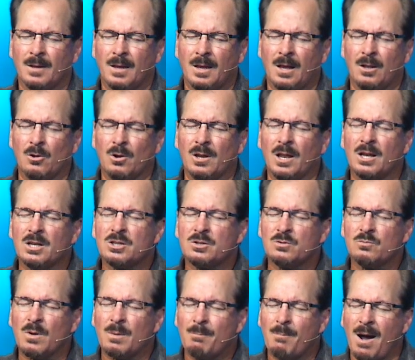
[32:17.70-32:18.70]
And Lord, let us
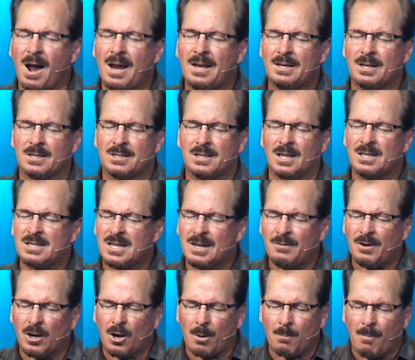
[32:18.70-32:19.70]
remind us, let's
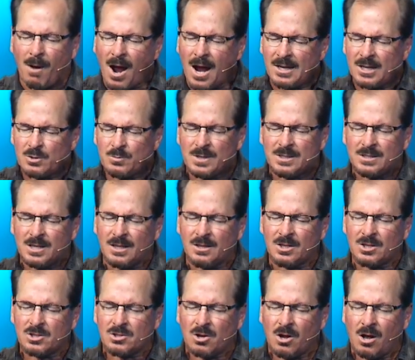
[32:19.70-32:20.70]
even in our mind as we sing
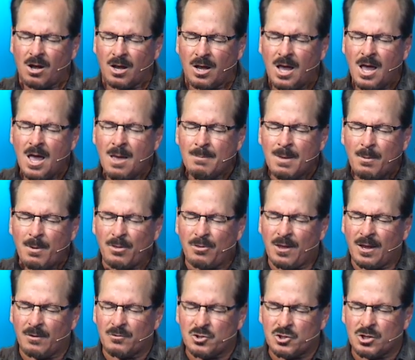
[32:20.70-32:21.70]
this song, may we
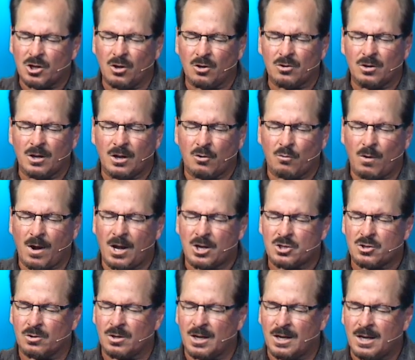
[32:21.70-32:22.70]
think of children and
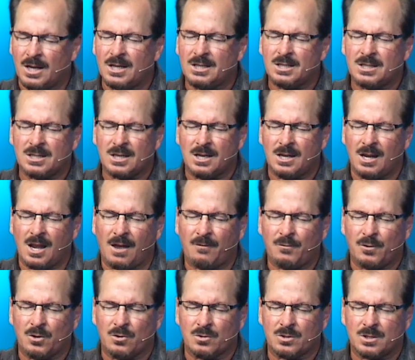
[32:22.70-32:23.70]
grandchildren, nieces and
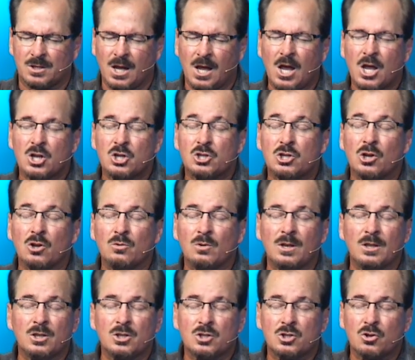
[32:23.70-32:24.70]
nephews, children
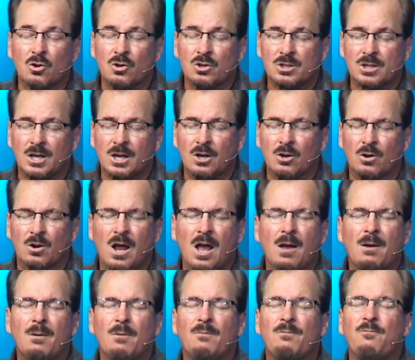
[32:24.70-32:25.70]
at the church here,
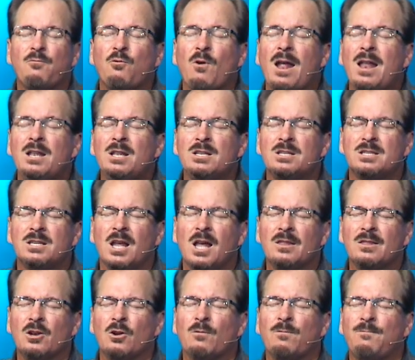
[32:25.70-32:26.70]
friends
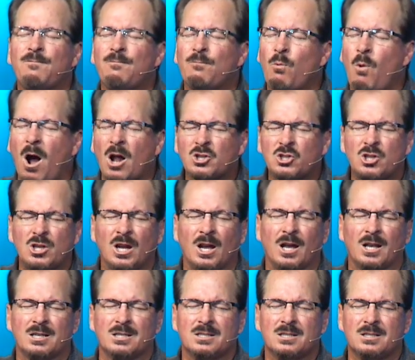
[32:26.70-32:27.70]
that are watching
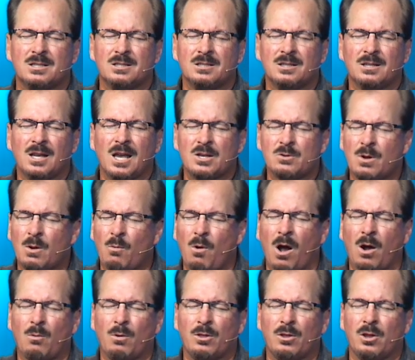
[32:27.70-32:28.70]
us as we
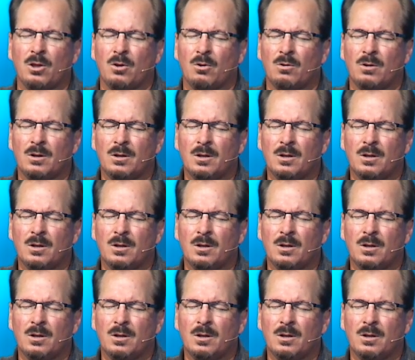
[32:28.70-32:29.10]
walk with you.